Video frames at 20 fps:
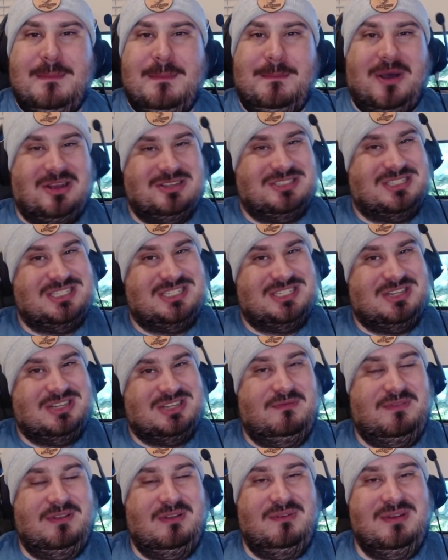Bosses
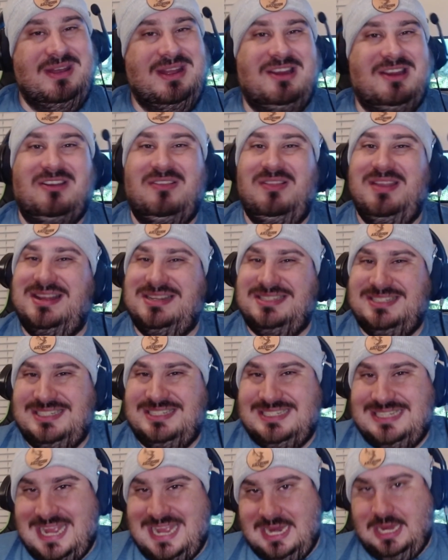don't feel nearly as
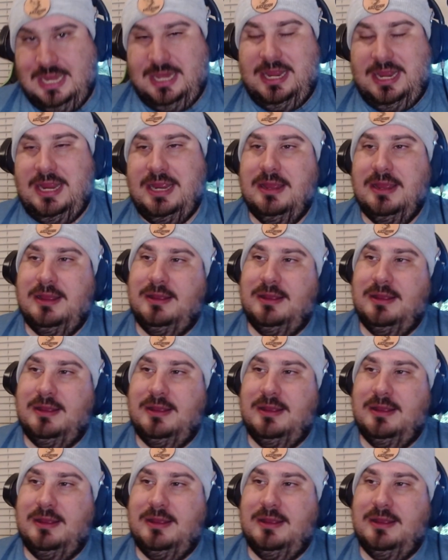deadly.